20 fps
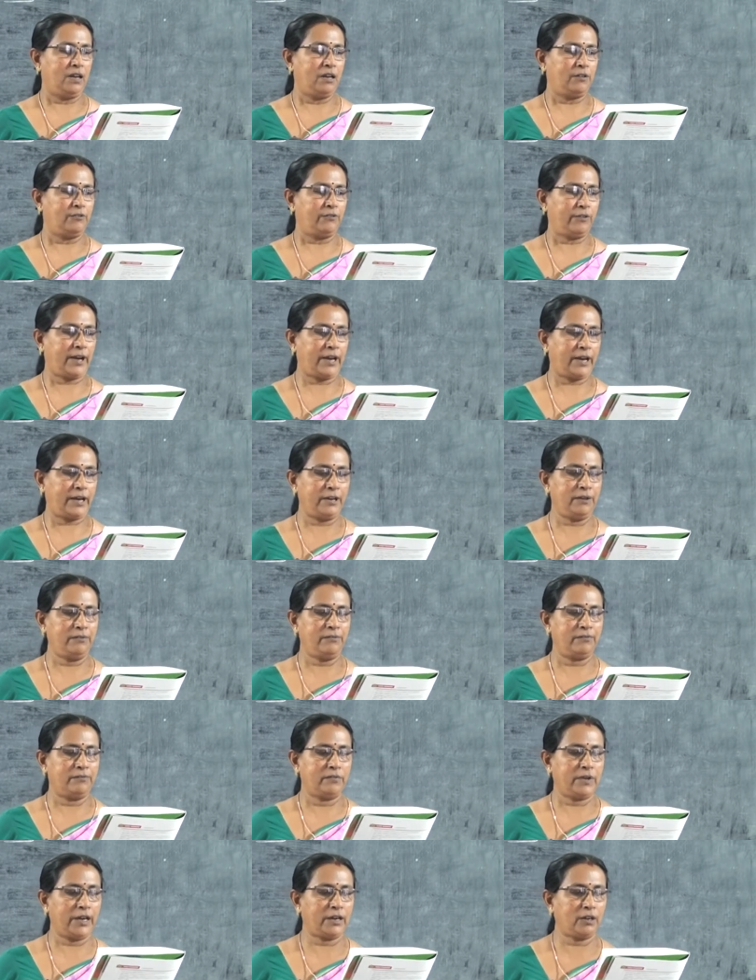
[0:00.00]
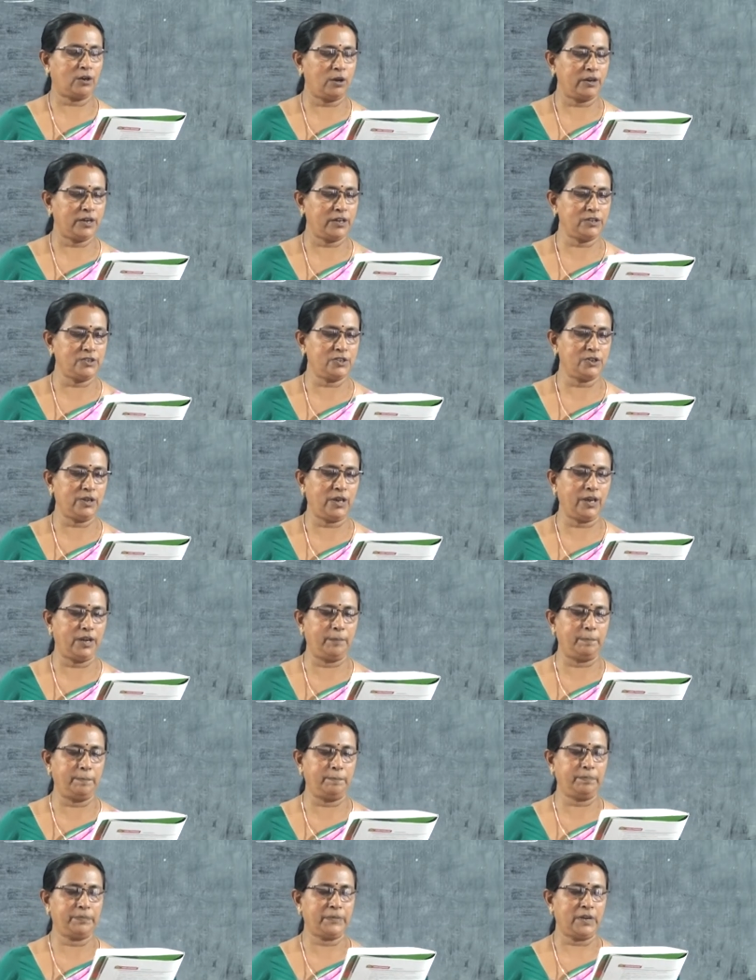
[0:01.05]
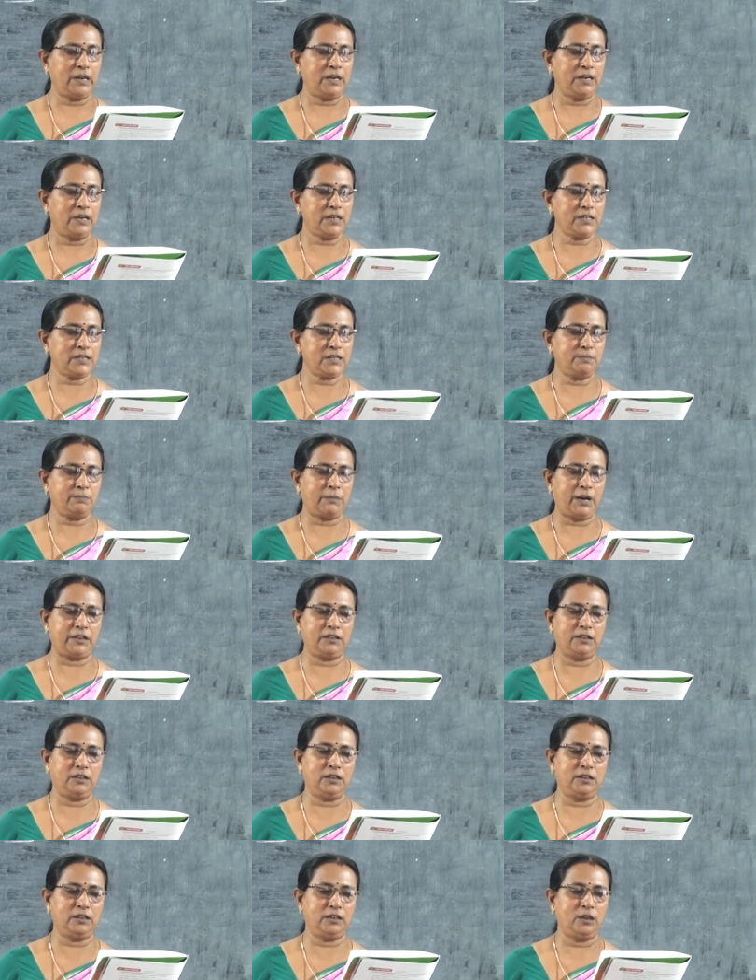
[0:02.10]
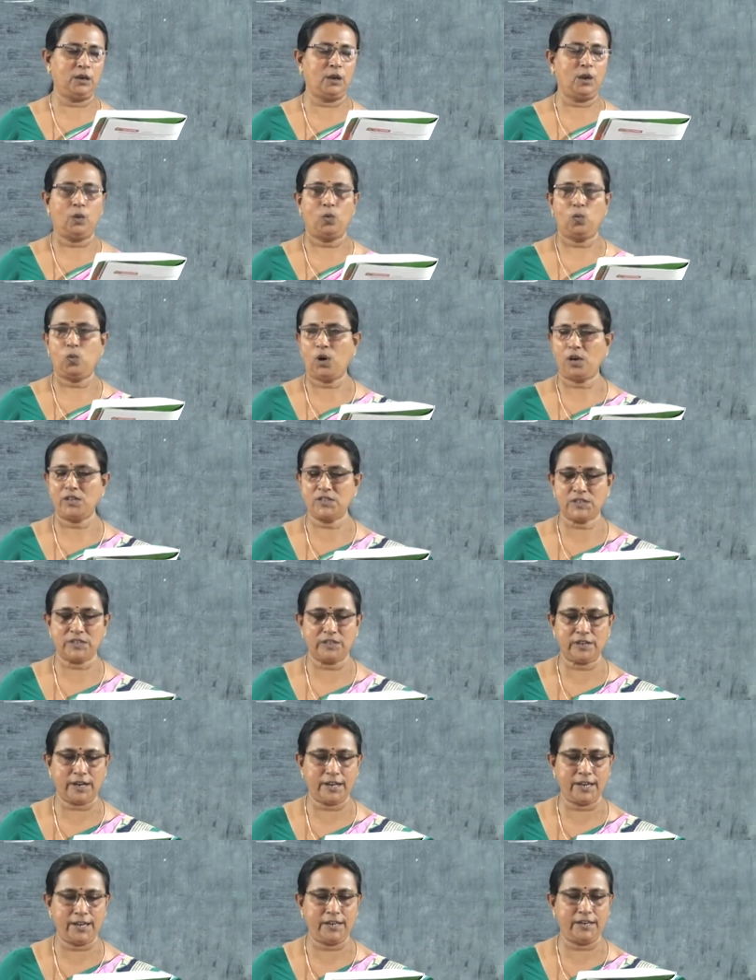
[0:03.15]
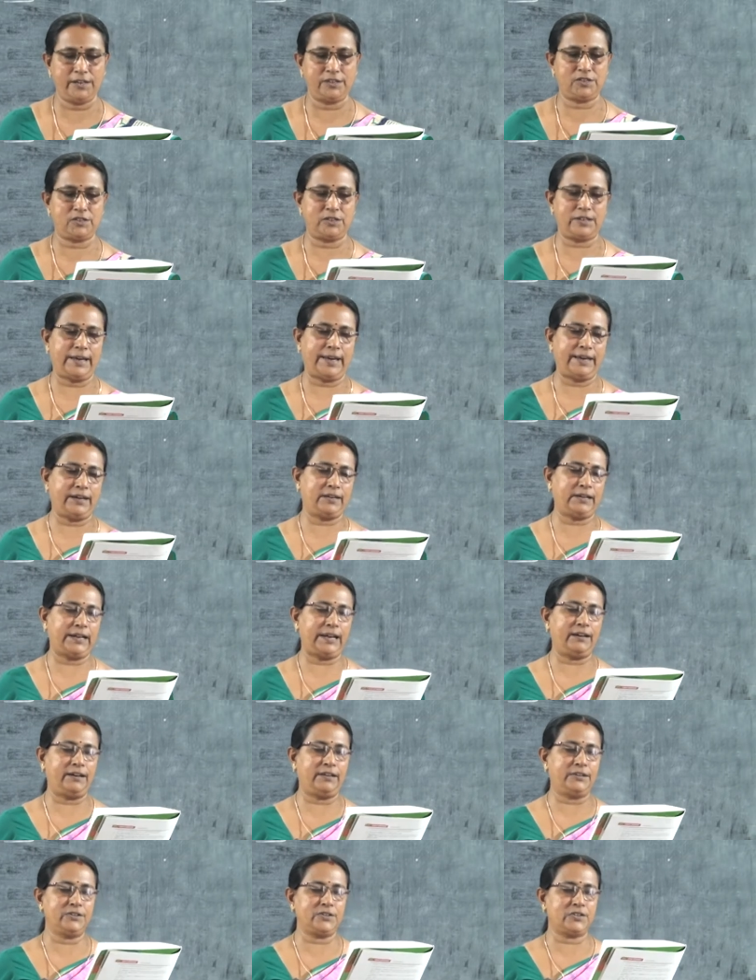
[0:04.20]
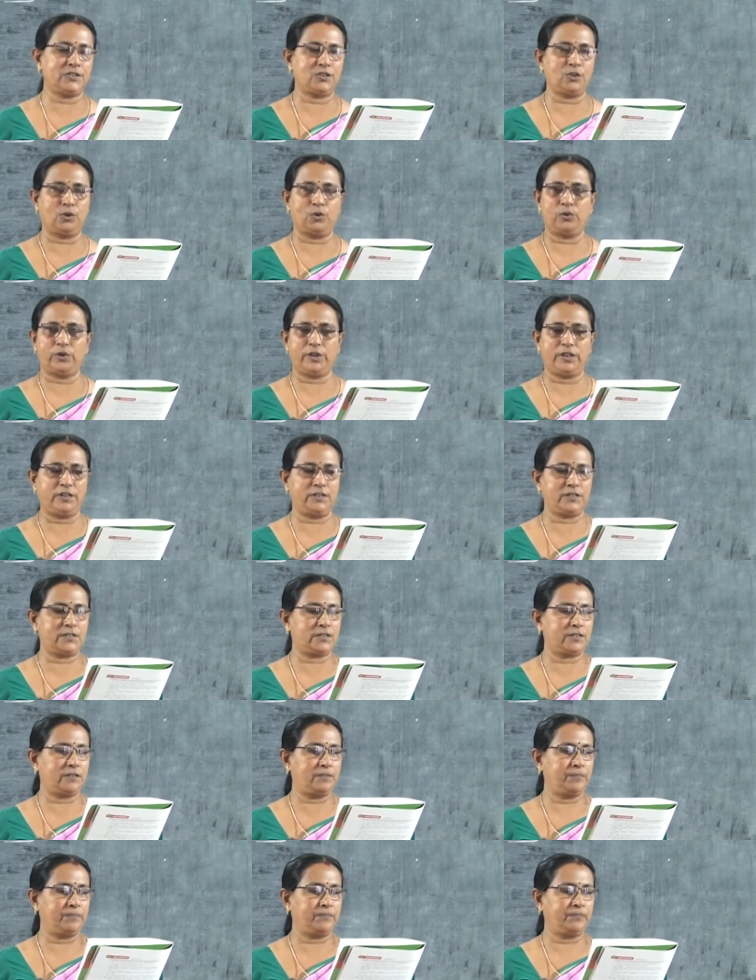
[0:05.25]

5, according to him, his mother was great at telling stories.